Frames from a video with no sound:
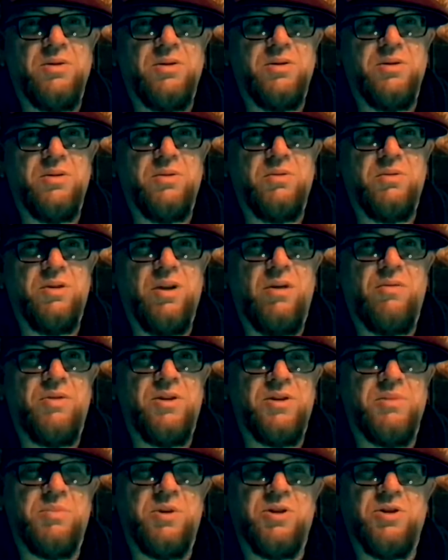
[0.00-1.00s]
to love it
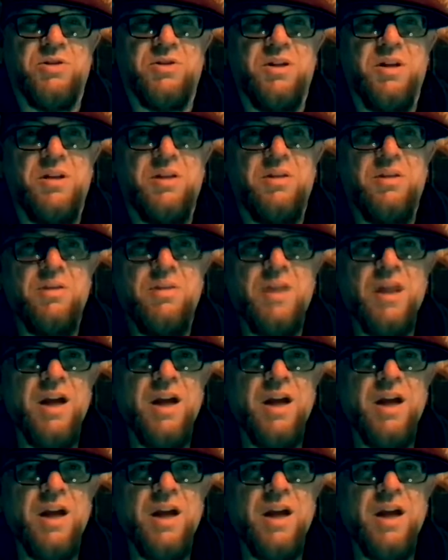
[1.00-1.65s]
as much as he did.